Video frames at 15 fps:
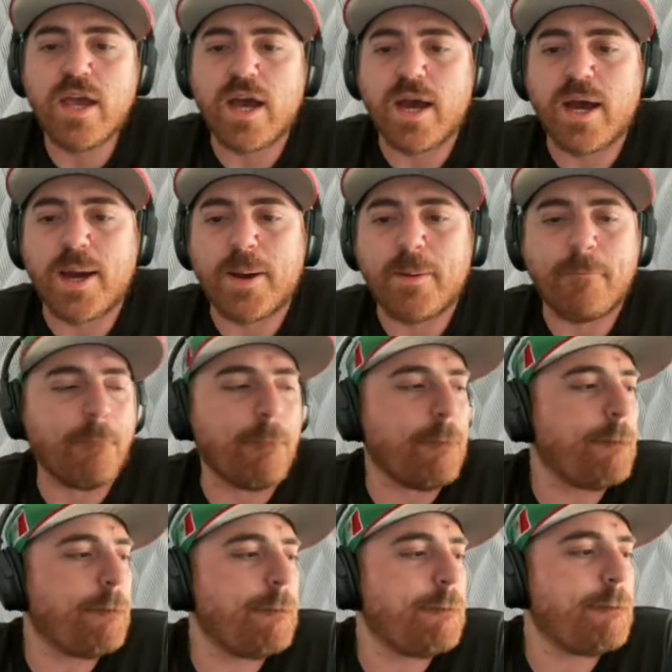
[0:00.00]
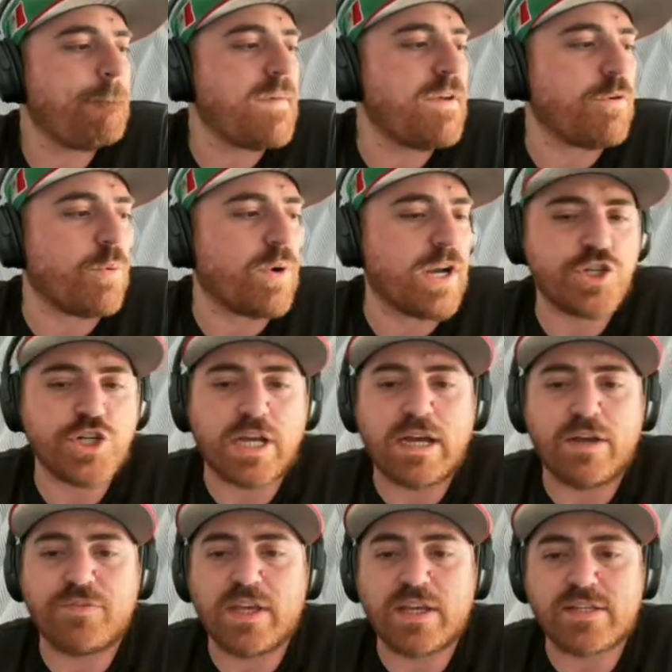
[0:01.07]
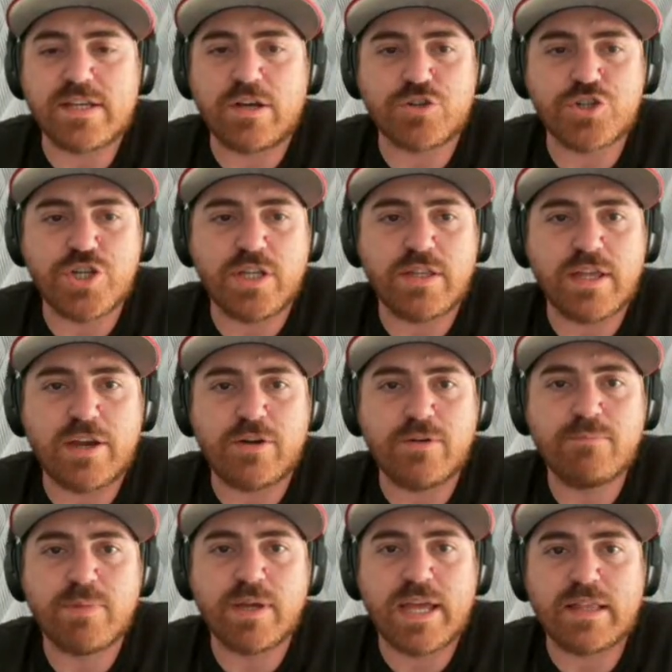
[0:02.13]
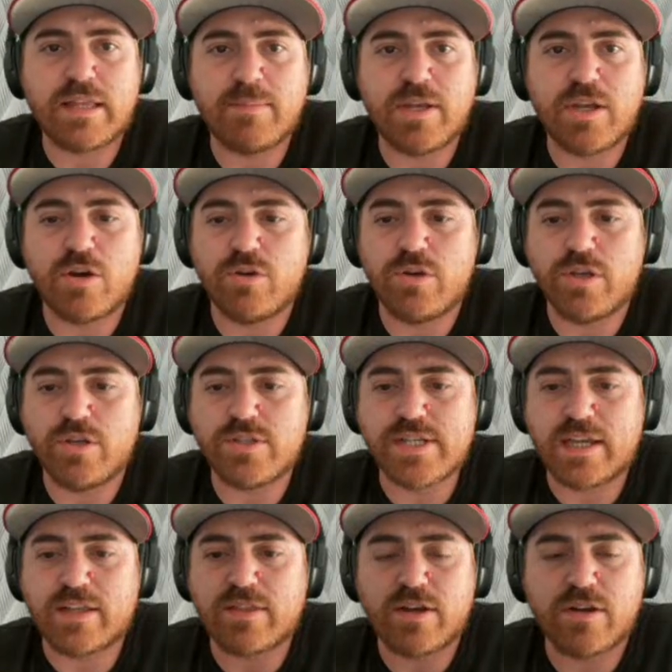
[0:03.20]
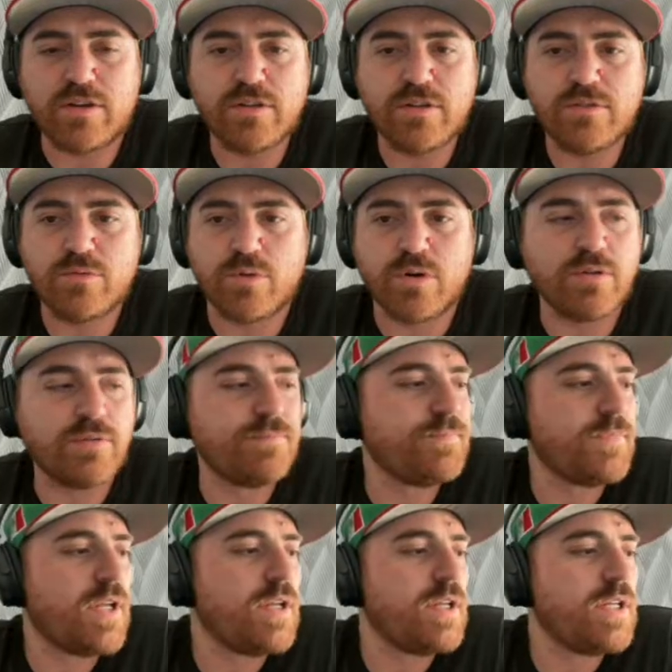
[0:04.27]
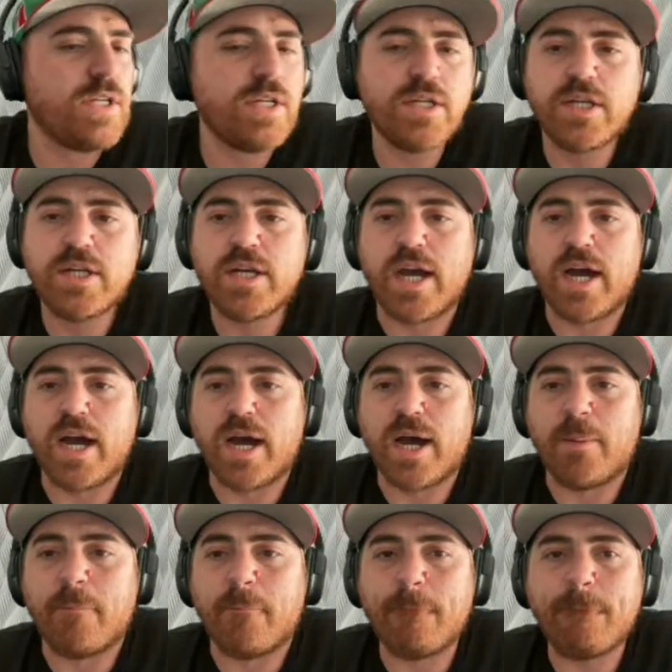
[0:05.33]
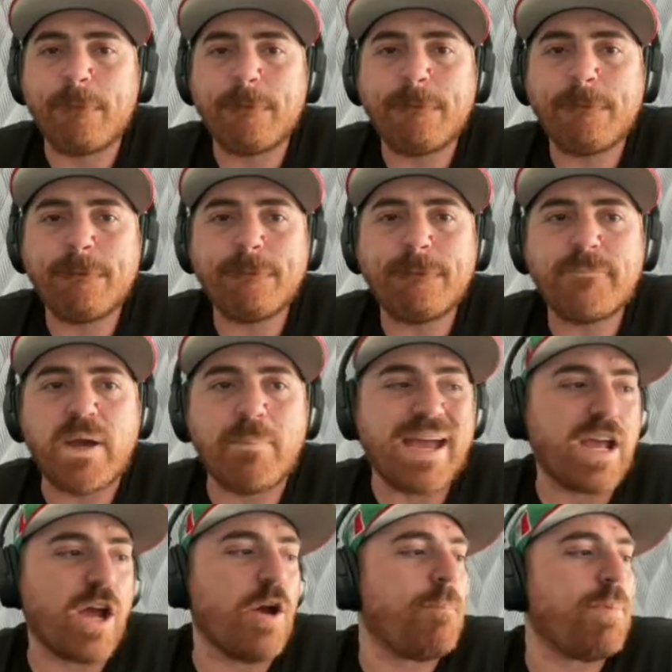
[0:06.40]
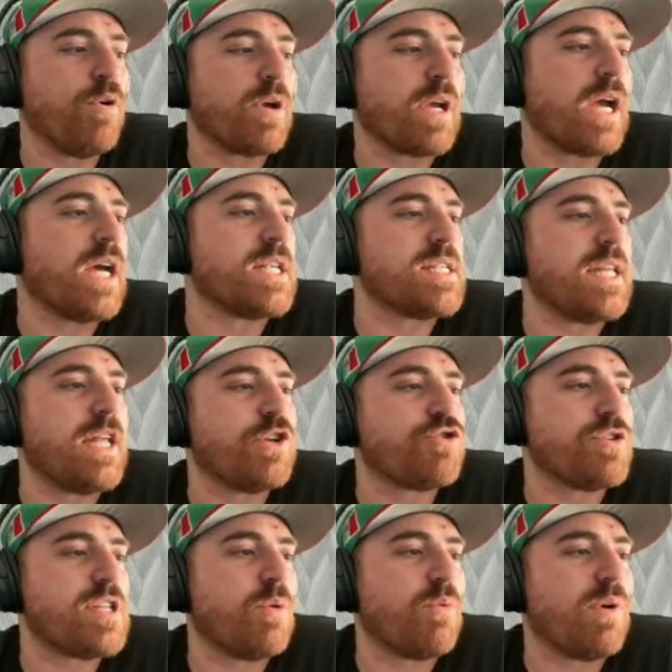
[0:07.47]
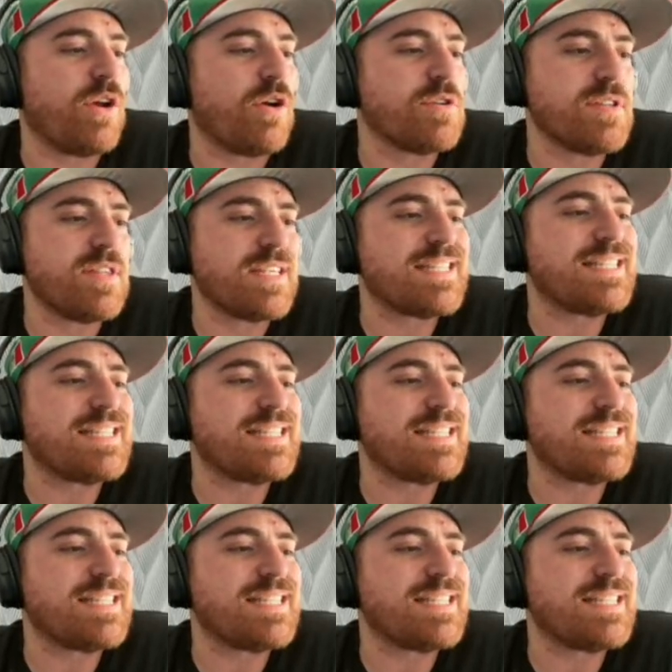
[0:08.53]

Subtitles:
if you want to check out the Excel sheet there. But yeah, let me know who you take there. Roll. Emeka Ibuka is an interesting one. He goes to the